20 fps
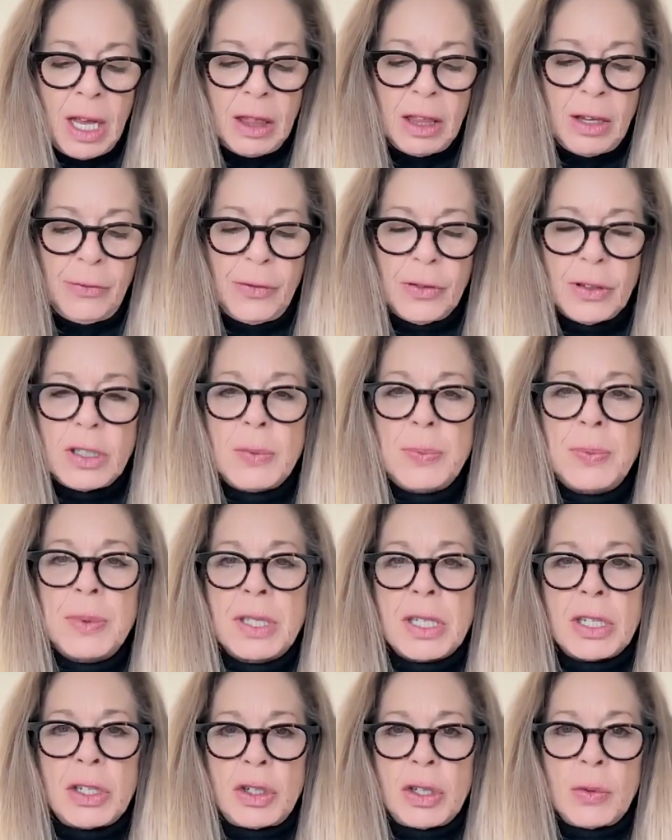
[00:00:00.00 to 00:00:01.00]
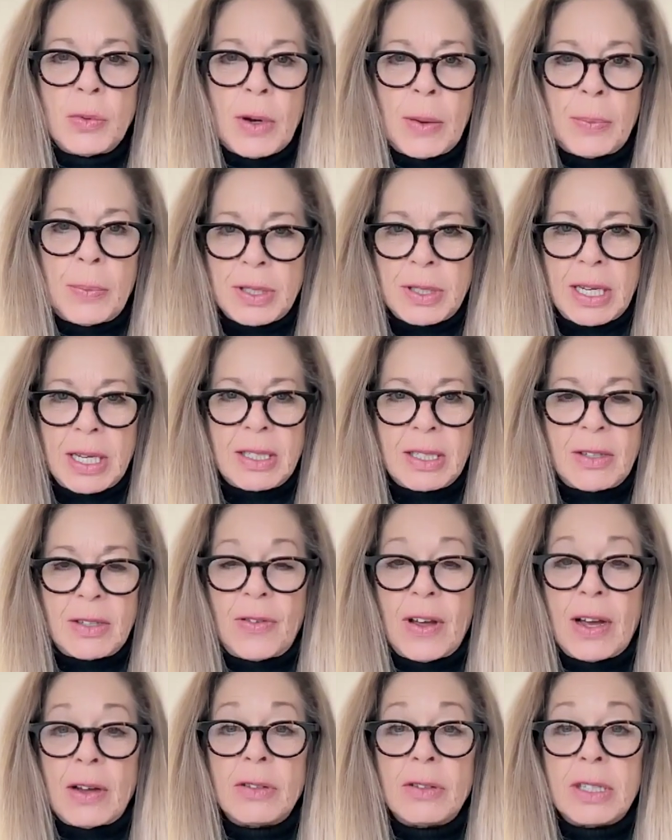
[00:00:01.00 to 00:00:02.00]
The first position represents the
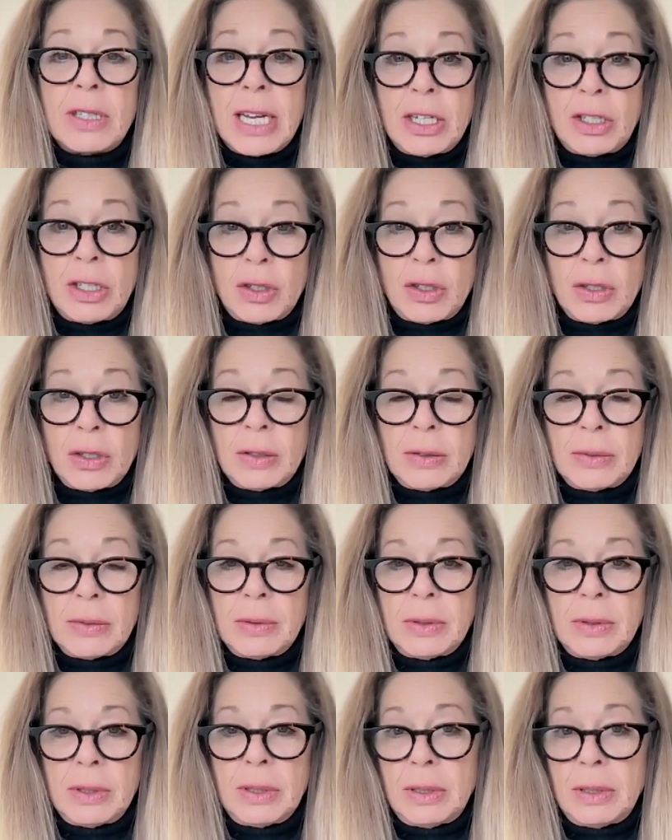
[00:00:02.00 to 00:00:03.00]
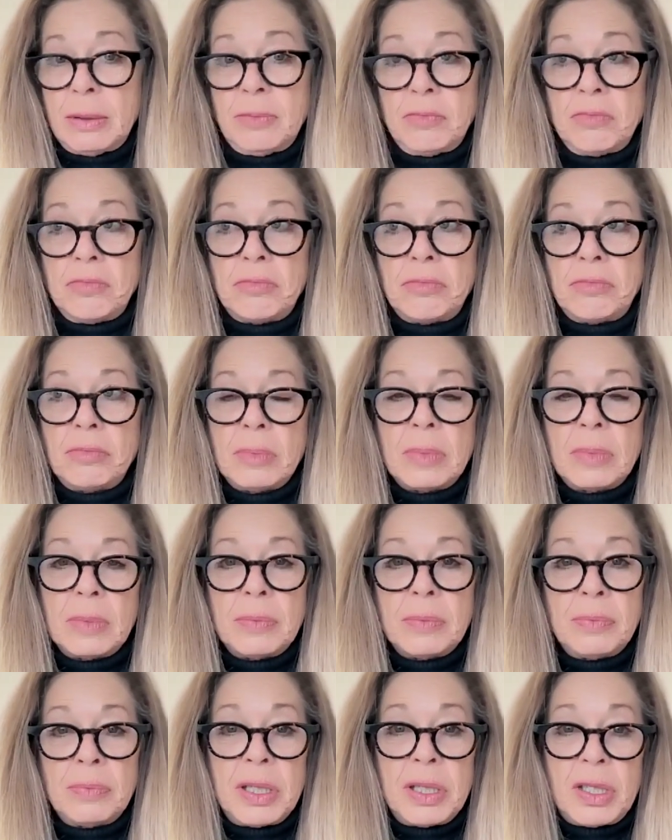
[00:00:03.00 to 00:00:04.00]
foundational
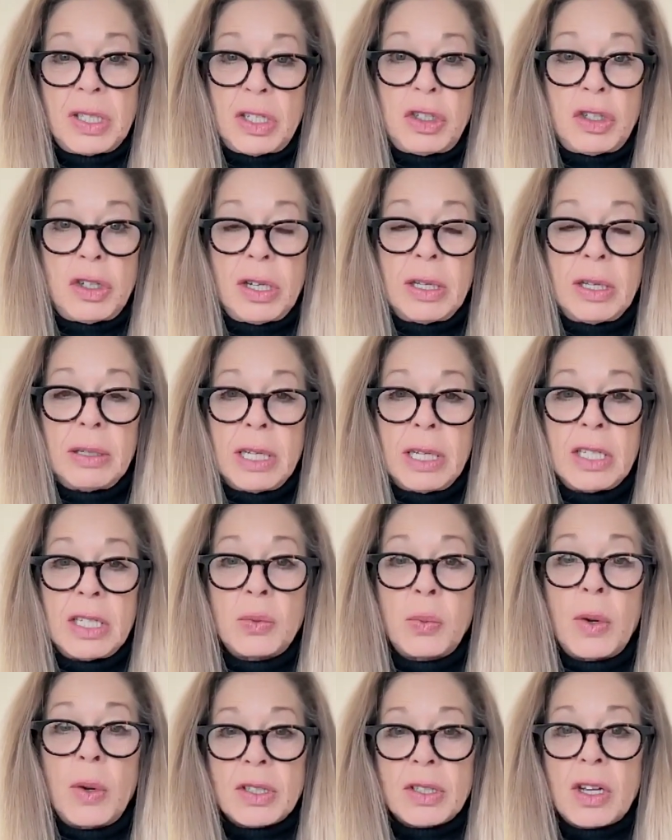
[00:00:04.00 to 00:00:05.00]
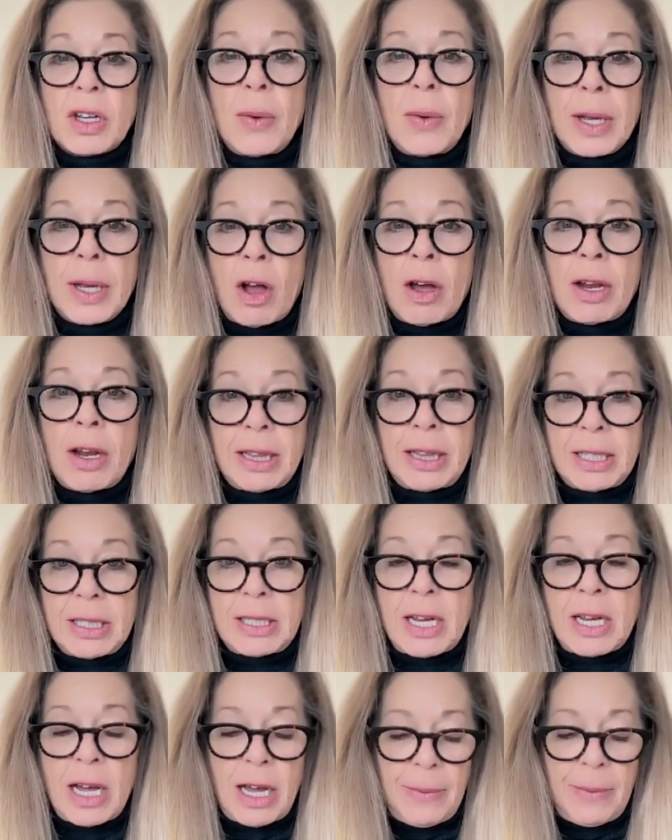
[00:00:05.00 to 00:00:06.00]
position. It's what's going on at the
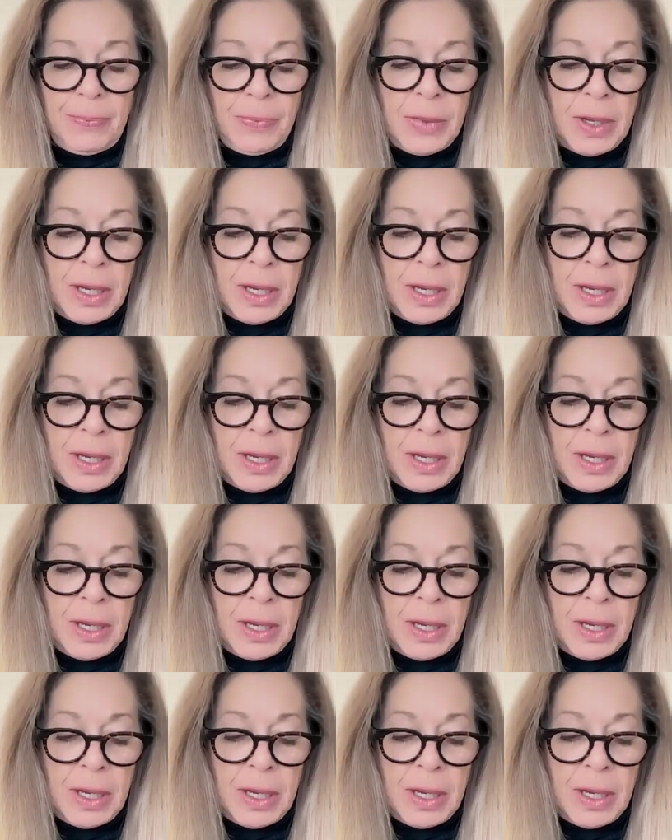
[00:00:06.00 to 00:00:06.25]
time.